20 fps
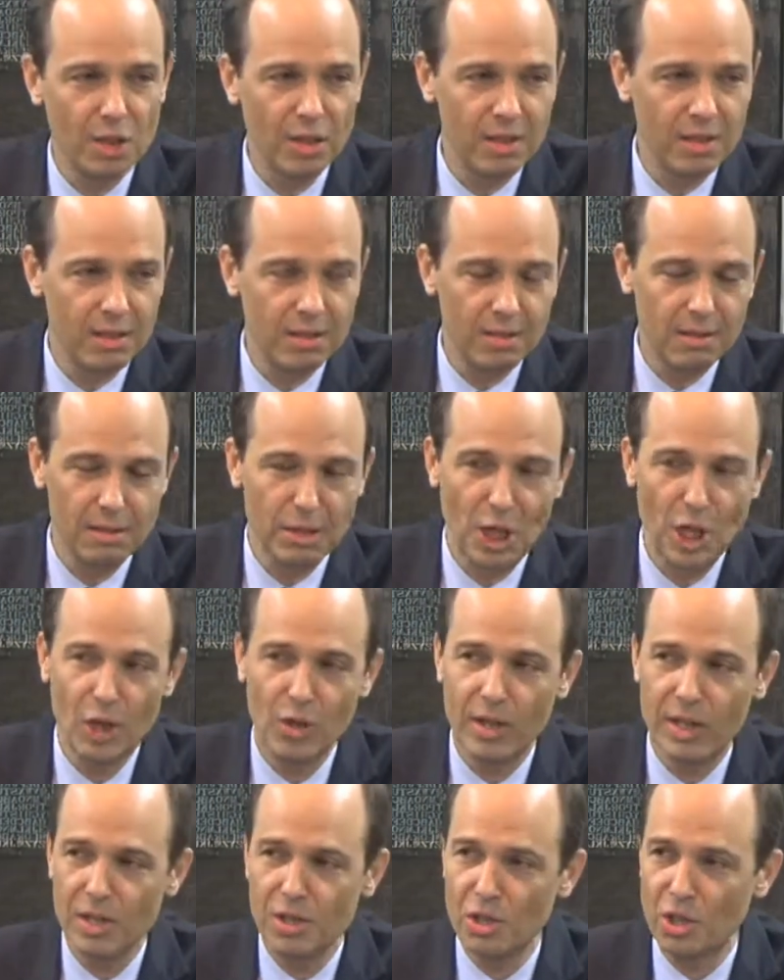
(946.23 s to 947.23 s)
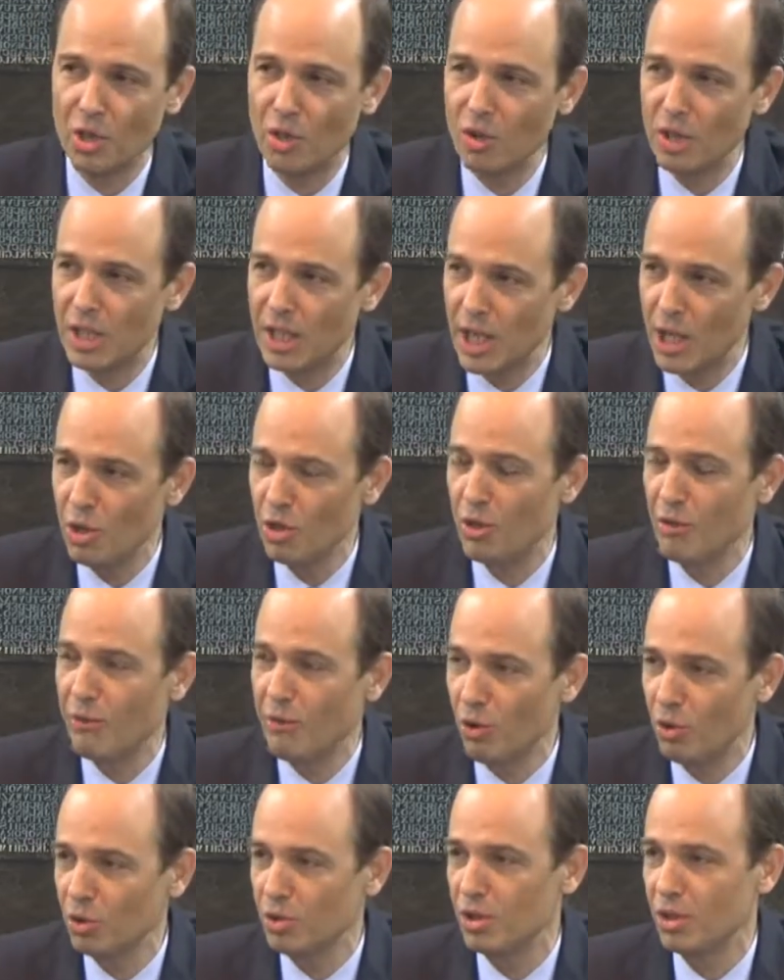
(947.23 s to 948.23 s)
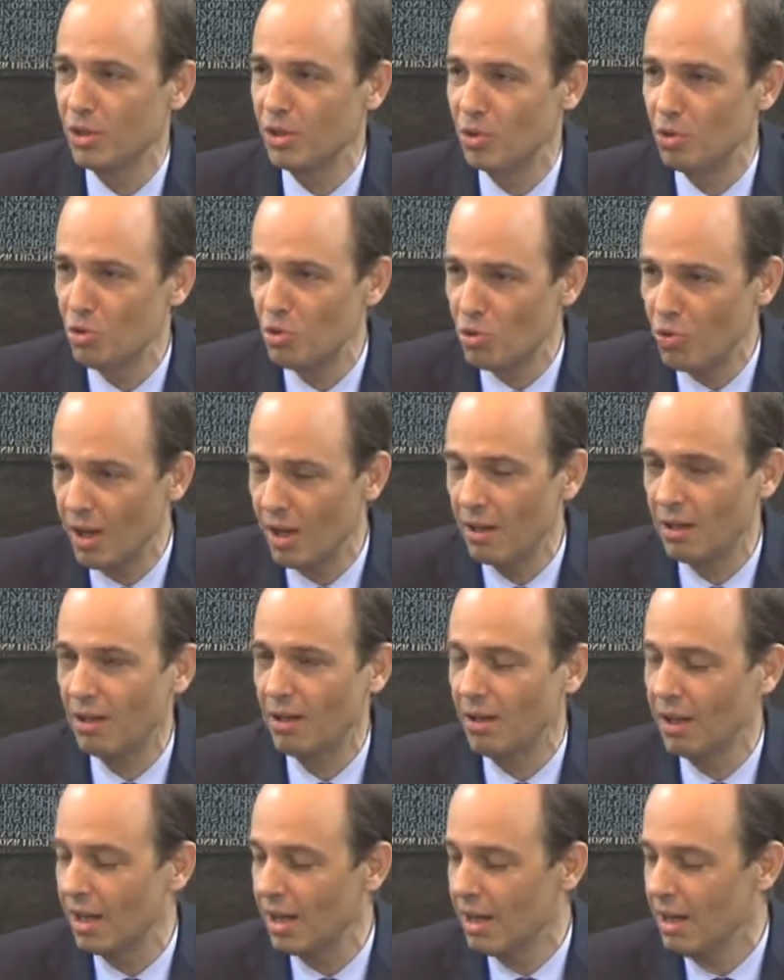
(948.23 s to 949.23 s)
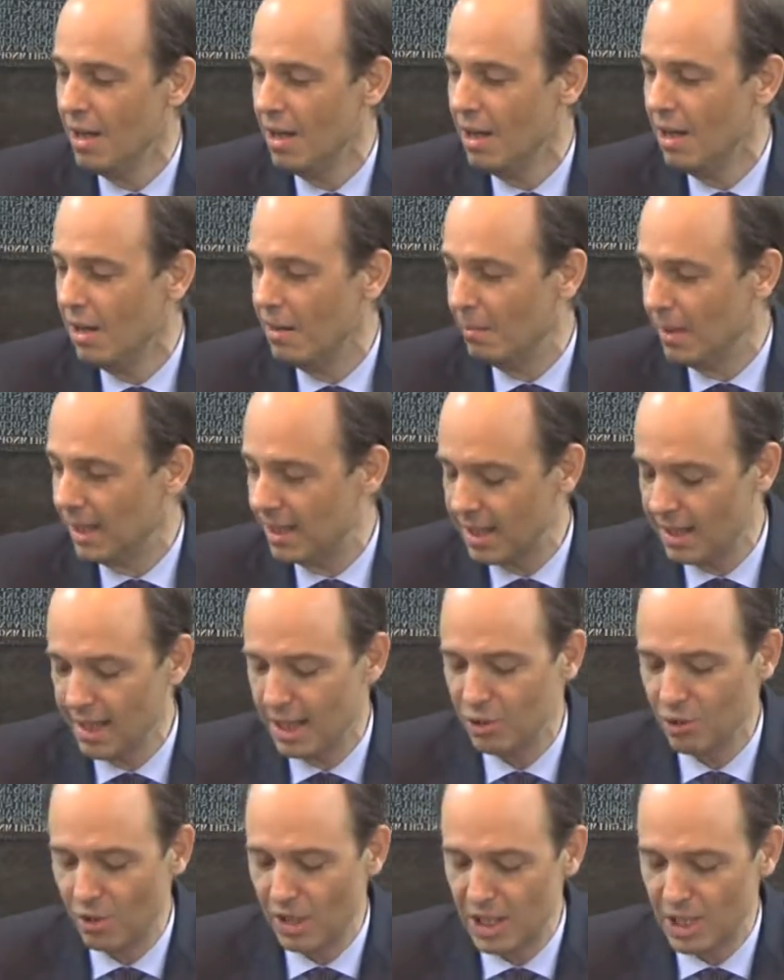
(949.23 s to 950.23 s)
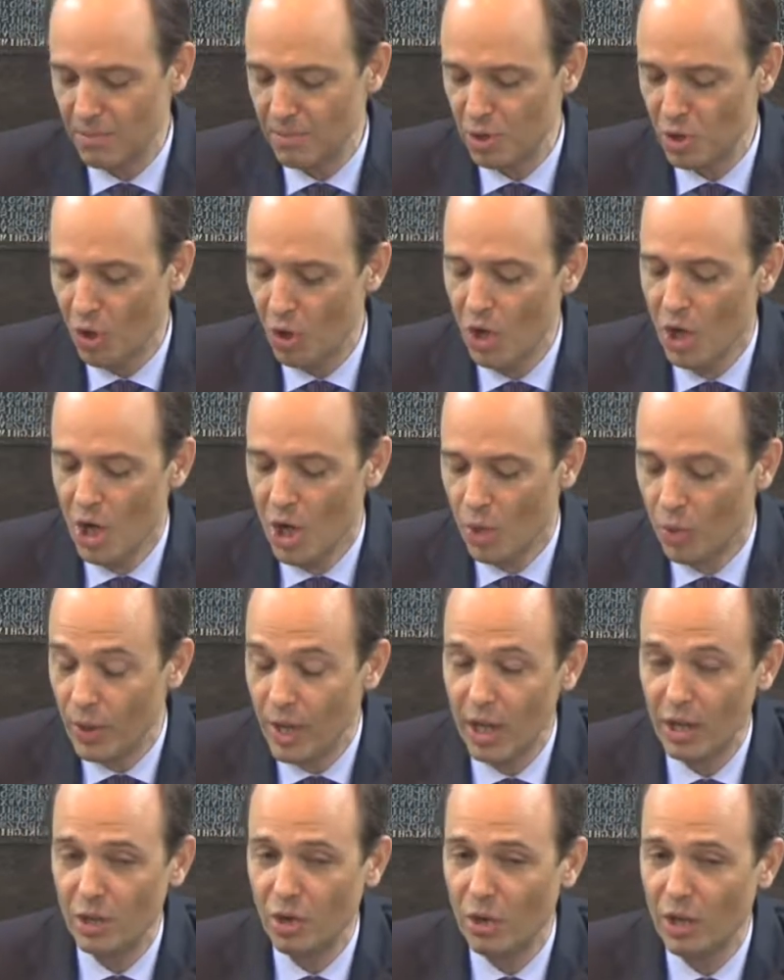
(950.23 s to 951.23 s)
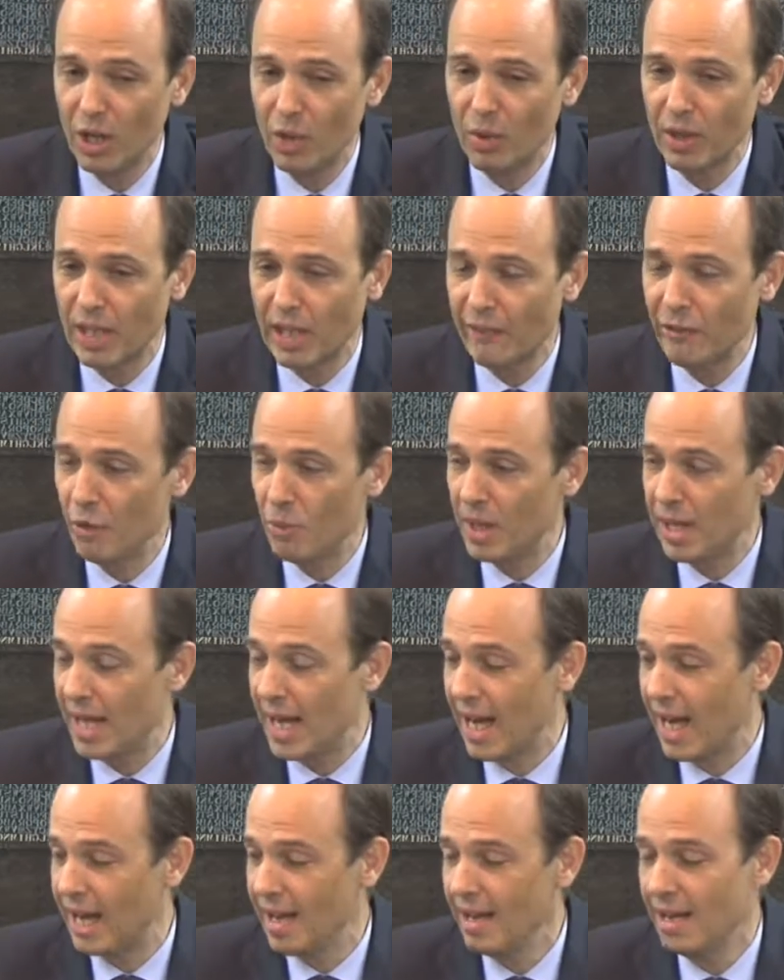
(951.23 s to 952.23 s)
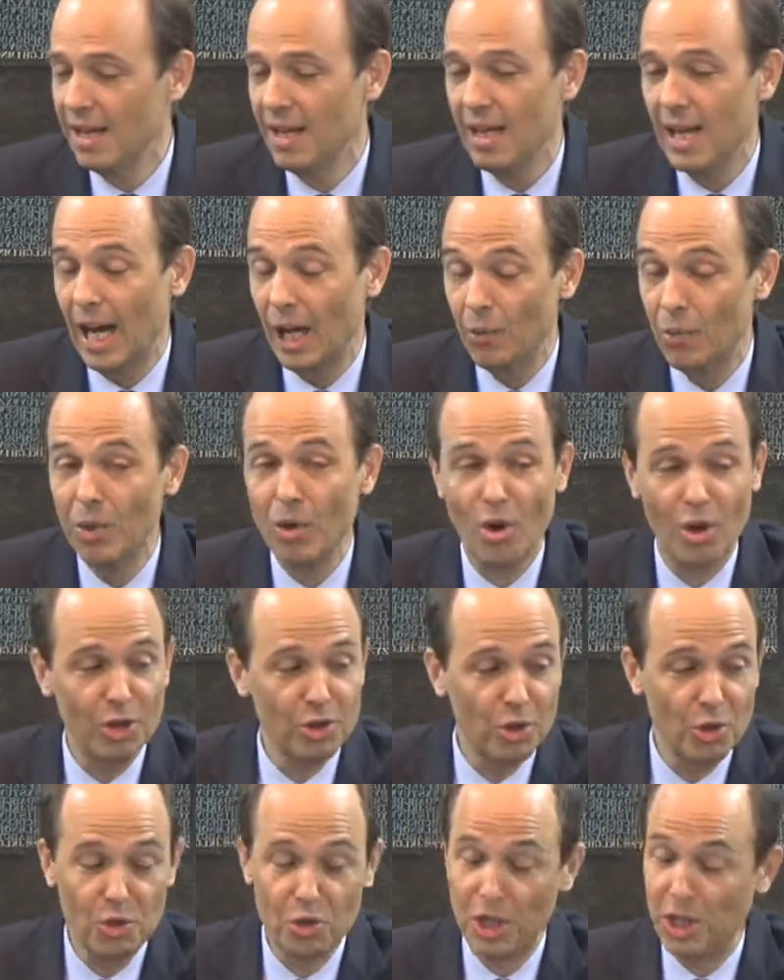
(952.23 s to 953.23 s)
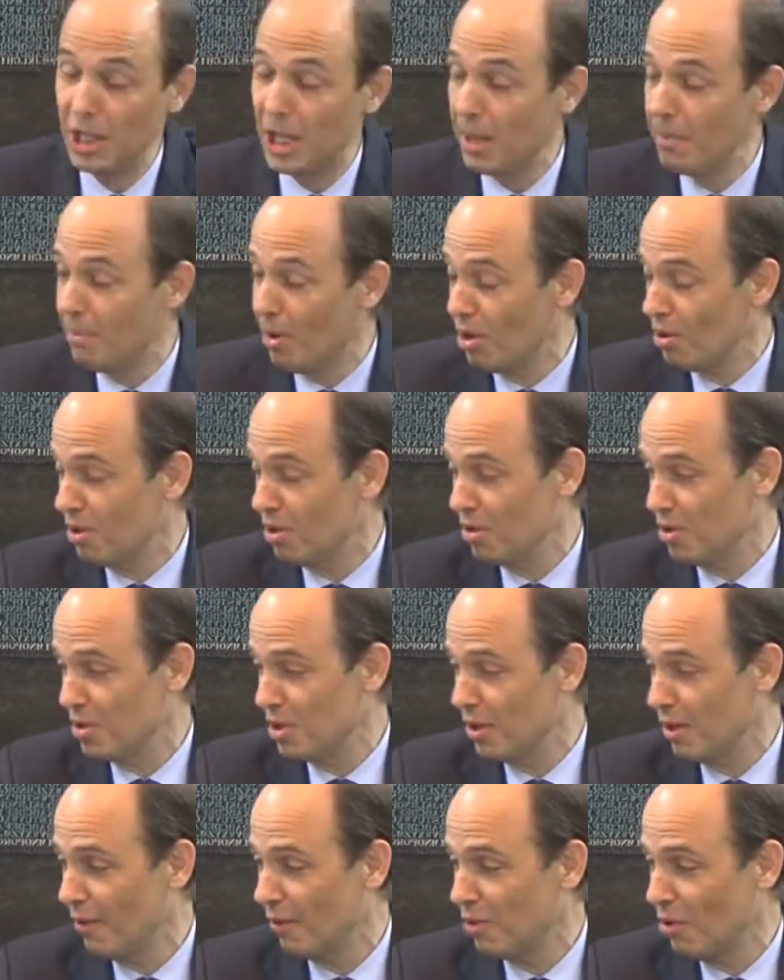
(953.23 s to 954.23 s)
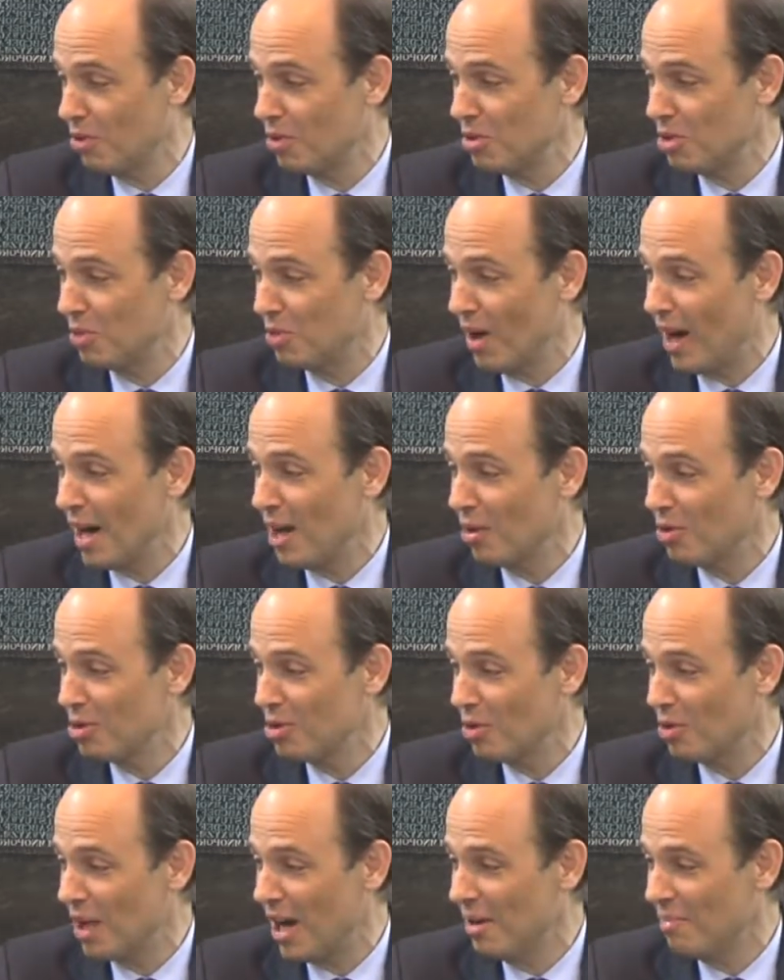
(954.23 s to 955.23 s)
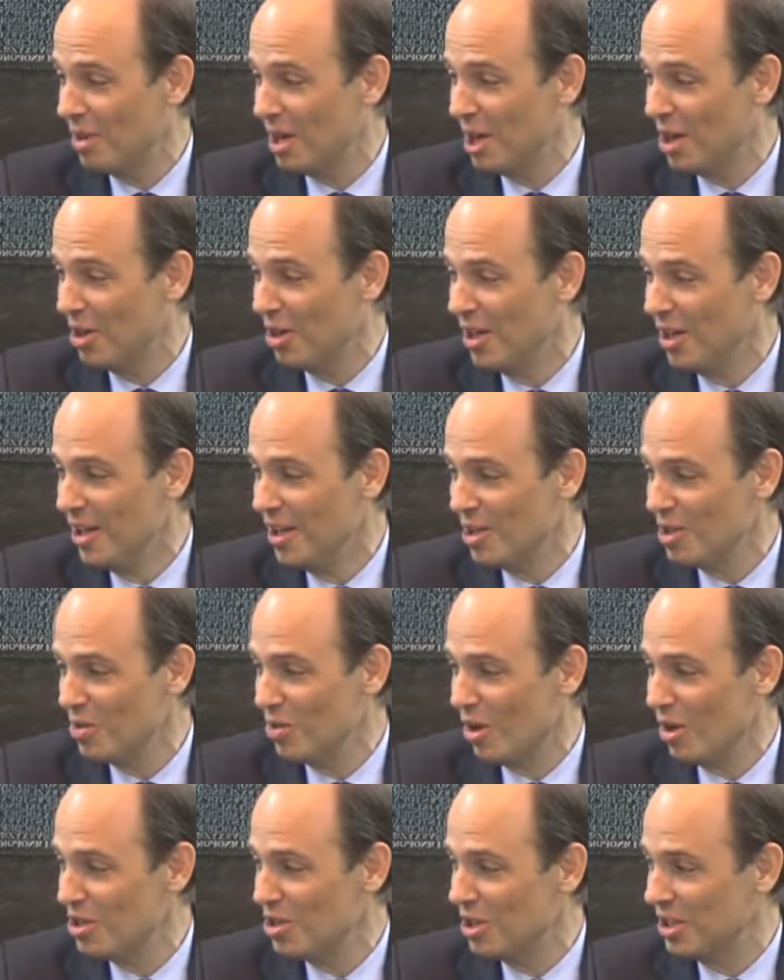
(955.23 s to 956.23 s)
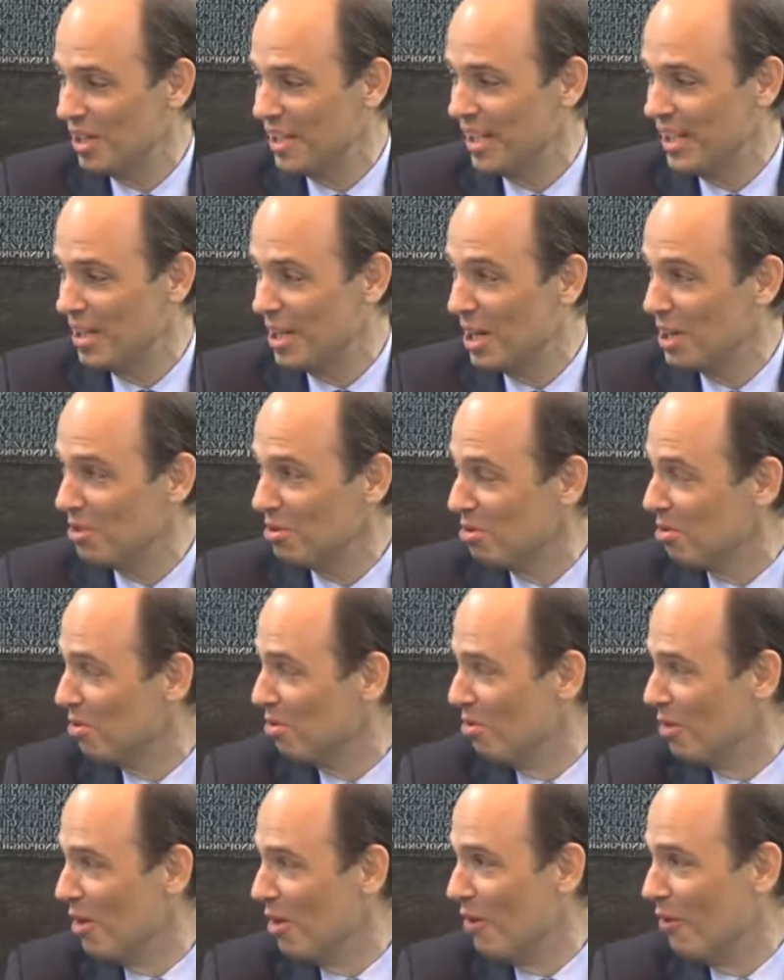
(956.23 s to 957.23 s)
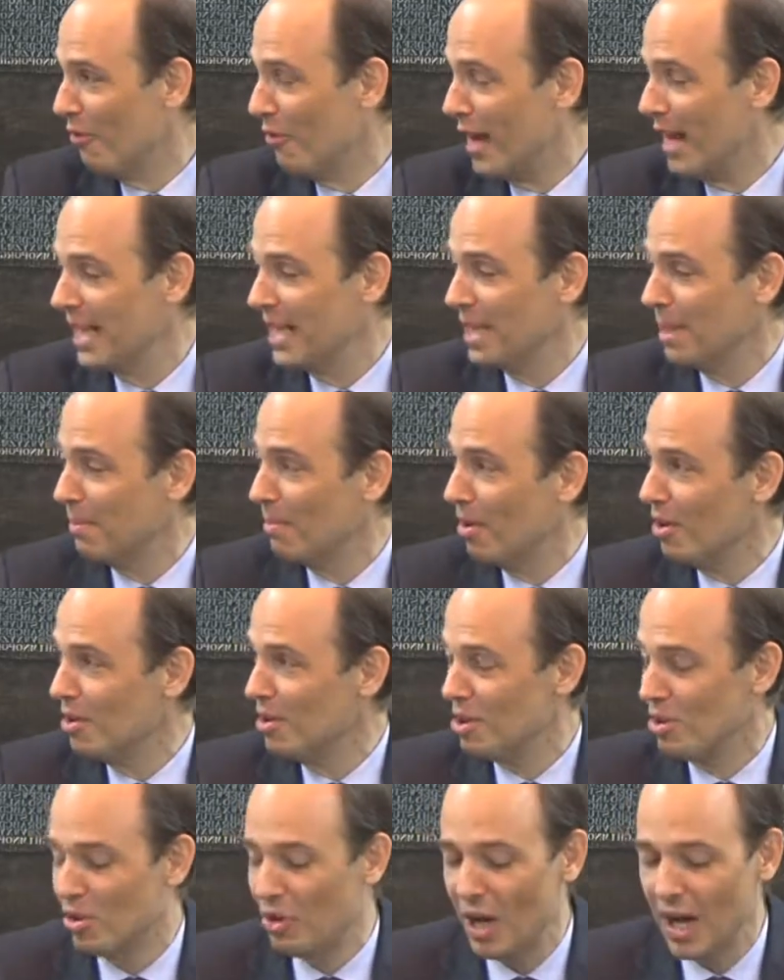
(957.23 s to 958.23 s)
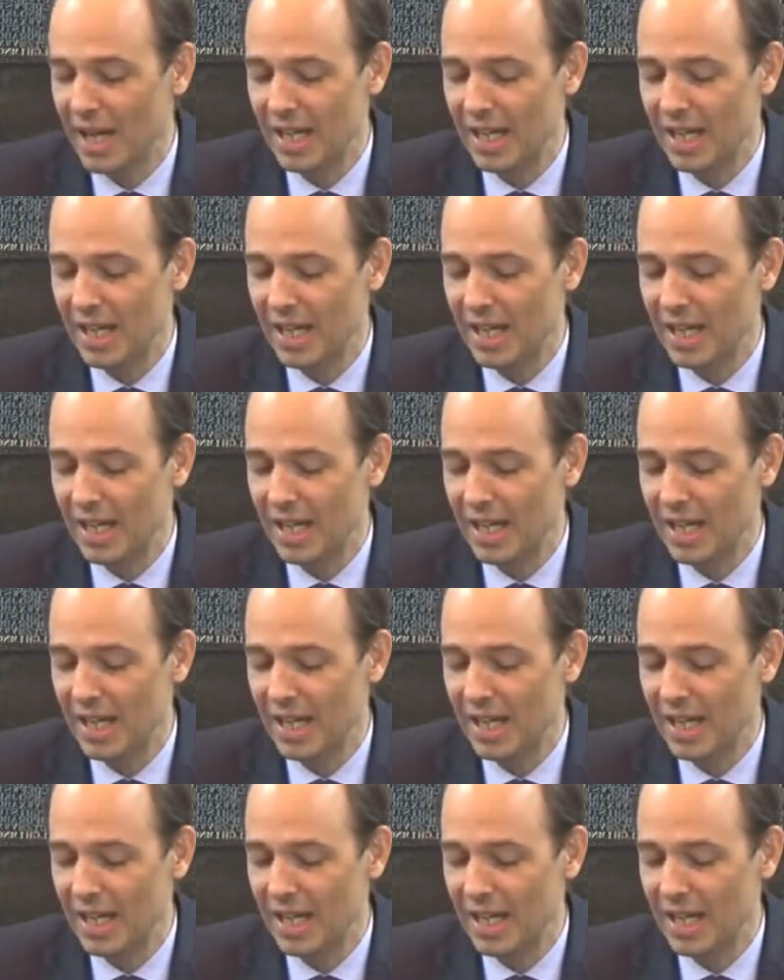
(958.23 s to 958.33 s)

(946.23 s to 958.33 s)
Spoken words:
This year is the year devoted to strengthening multilateralism. So we are doing whatever we can, and we're also seeking partners. And of course, I also come here to Argentina to find a partner.